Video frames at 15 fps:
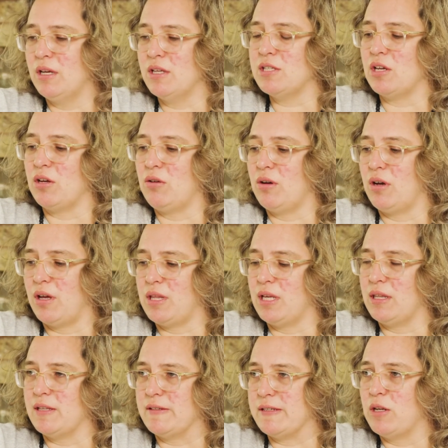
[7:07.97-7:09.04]
So I
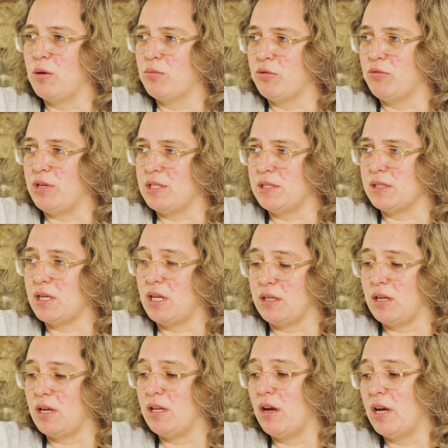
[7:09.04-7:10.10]
think there's a number of reasons,
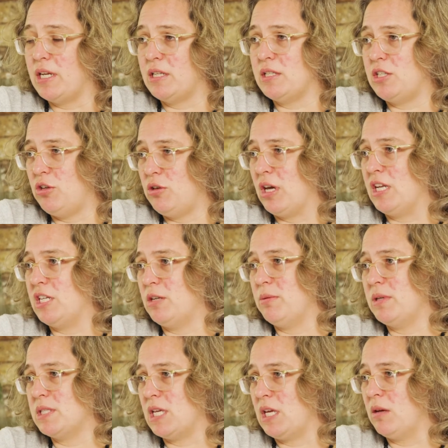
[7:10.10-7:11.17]
and aligning to UK
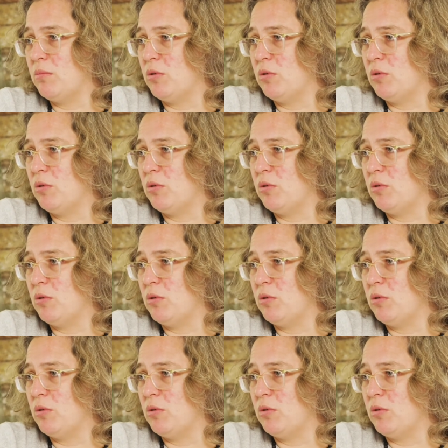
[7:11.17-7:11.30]
GBC,